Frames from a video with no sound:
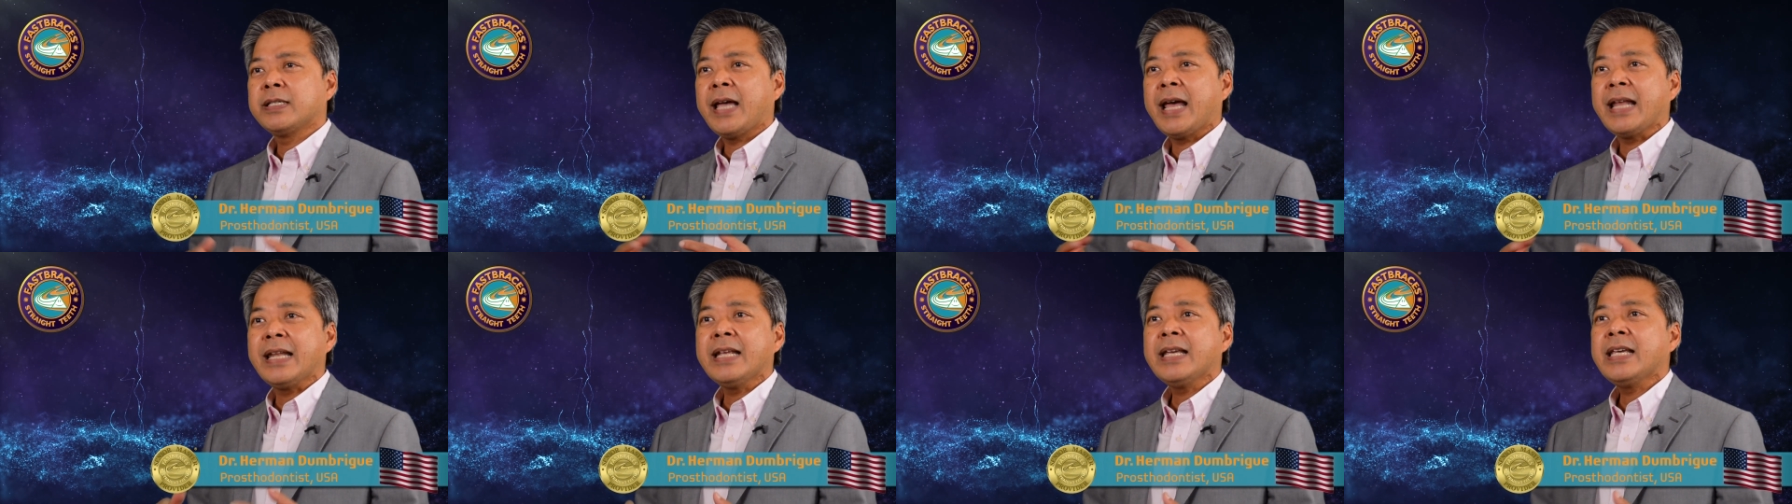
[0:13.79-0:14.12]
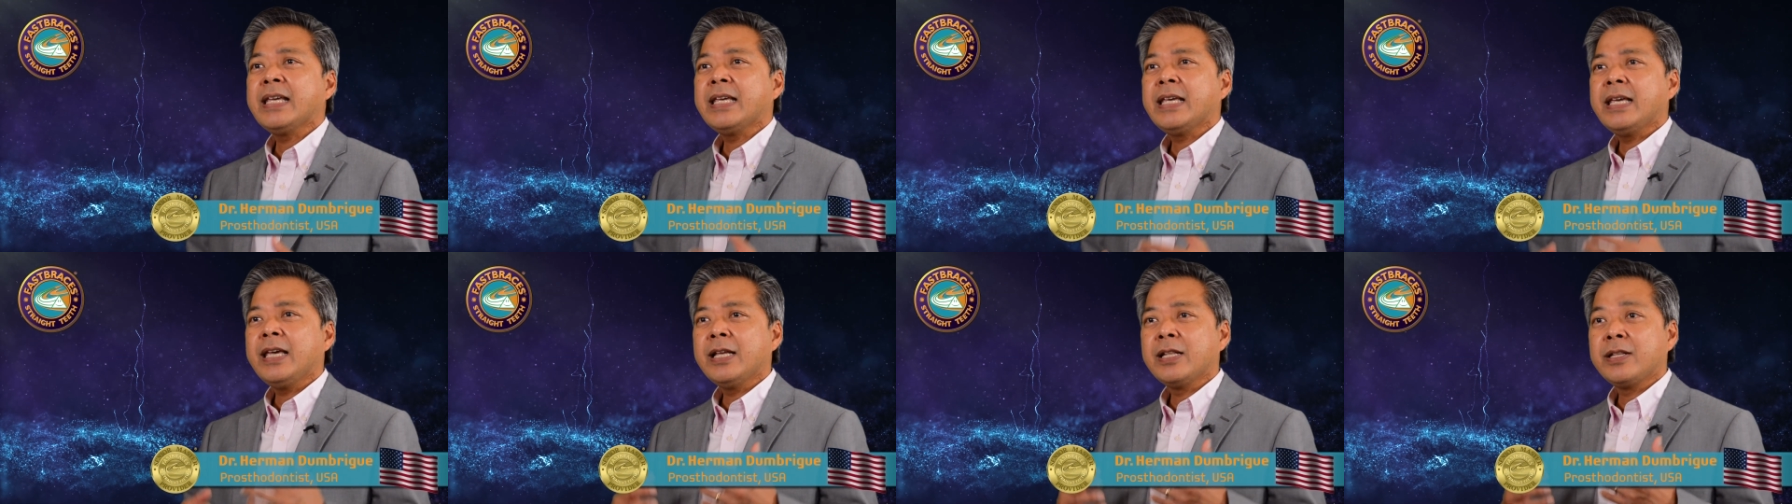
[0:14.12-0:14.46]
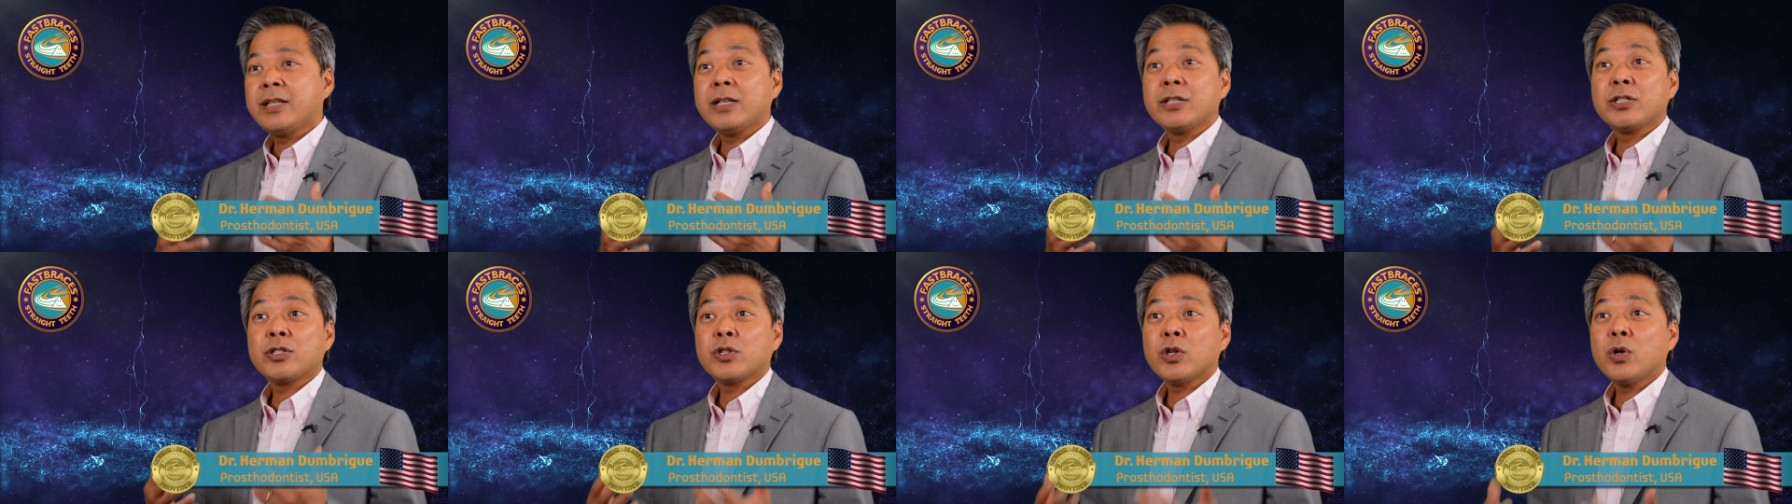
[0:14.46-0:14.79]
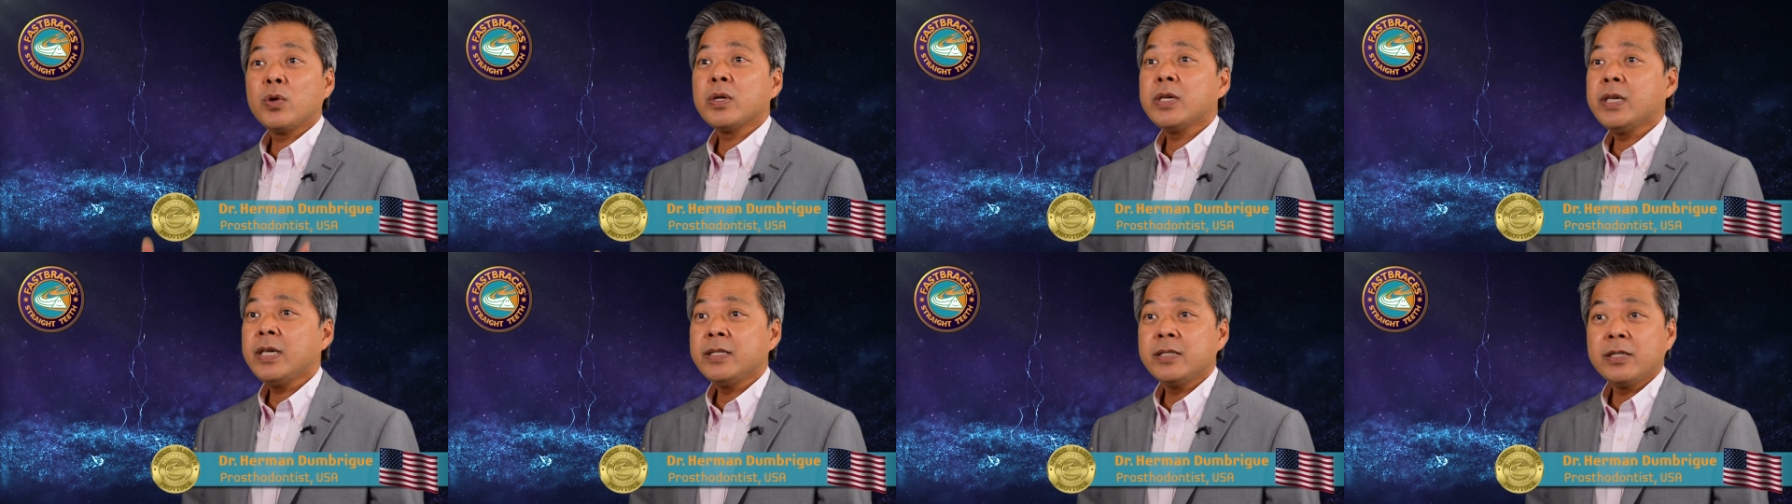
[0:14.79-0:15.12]
that it is
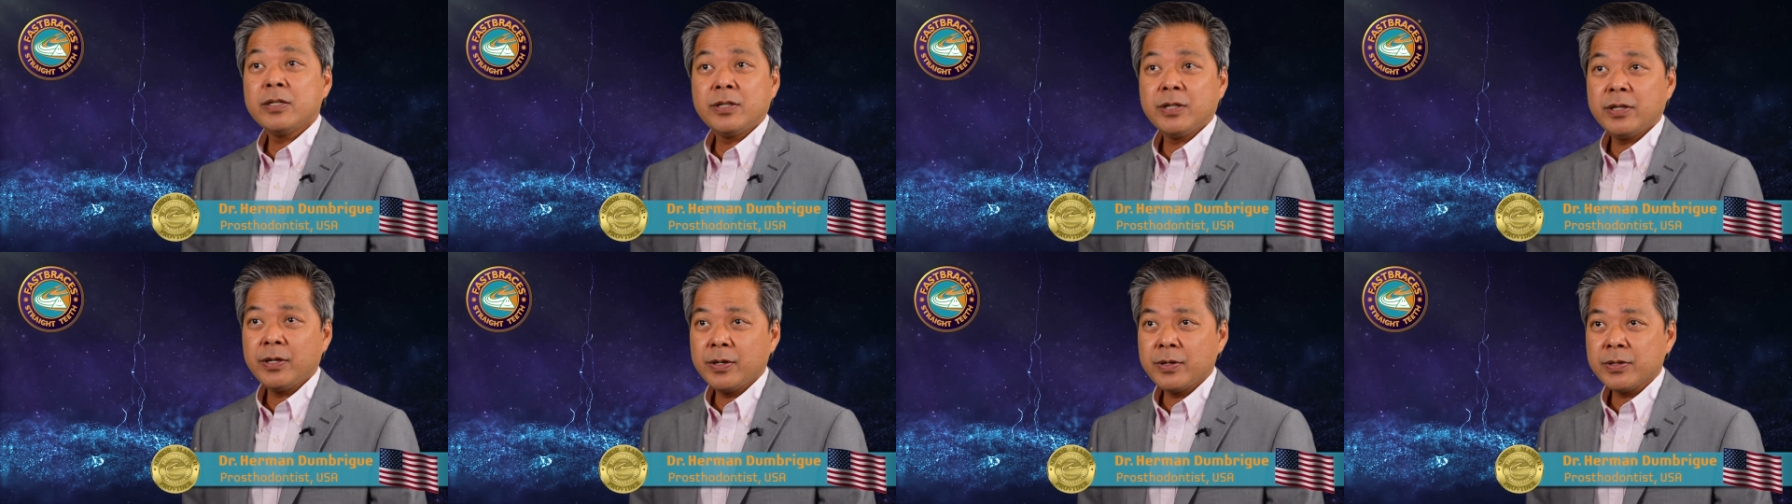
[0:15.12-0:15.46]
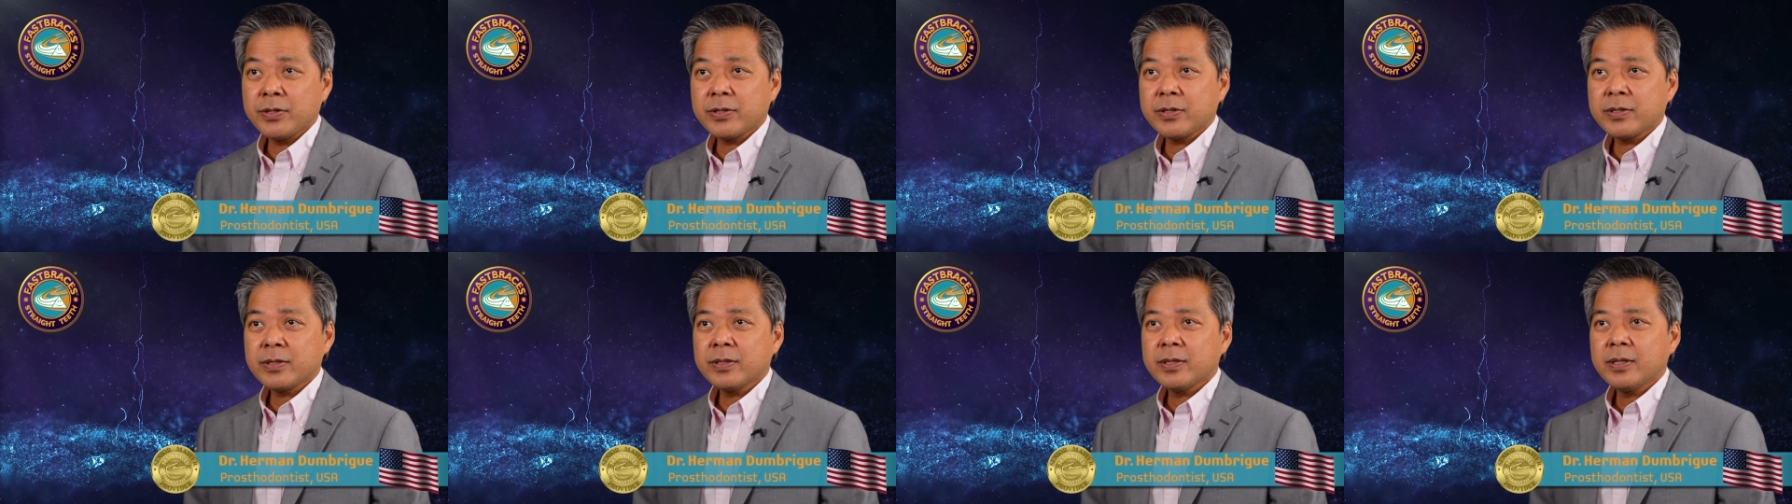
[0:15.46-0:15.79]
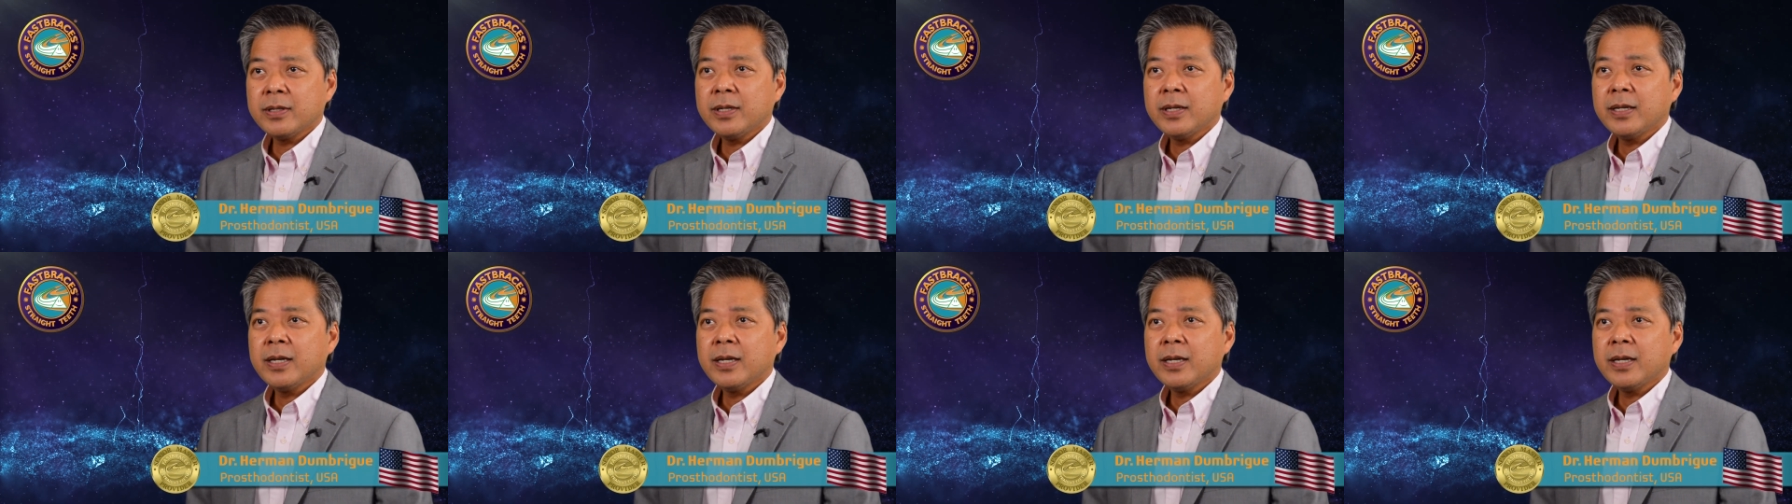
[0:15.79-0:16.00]
so easy to use.